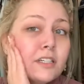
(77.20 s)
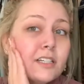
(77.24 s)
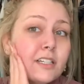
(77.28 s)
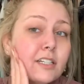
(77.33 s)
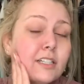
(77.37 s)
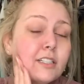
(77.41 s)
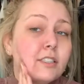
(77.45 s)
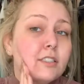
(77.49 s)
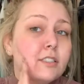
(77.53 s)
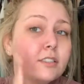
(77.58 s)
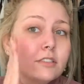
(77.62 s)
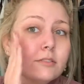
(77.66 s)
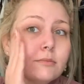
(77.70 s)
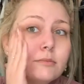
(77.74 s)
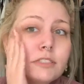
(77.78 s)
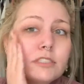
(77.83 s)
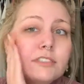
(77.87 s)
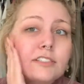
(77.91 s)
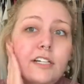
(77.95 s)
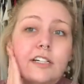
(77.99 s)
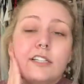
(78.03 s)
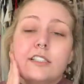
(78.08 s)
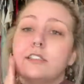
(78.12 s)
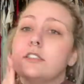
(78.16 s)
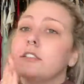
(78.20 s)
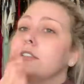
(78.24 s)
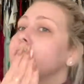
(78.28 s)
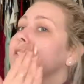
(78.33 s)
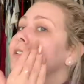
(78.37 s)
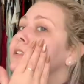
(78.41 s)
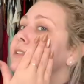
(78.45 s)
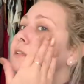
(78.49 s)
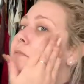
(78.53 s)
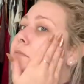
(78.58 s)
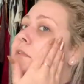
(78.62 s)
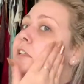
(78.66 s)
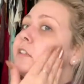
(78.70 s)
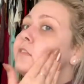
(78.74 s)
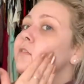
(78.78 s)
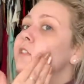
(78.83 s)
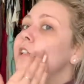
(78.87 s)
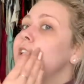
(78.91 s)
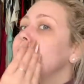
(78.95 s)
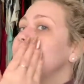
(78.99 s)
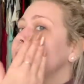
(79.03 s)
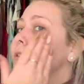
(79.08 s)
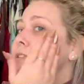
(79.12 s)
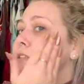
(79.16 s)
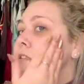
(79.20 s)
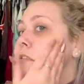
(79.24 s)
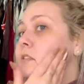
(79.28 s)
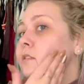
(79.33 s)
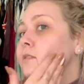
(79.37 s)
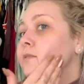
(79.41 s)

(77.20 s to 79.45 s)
I just massage this into my face.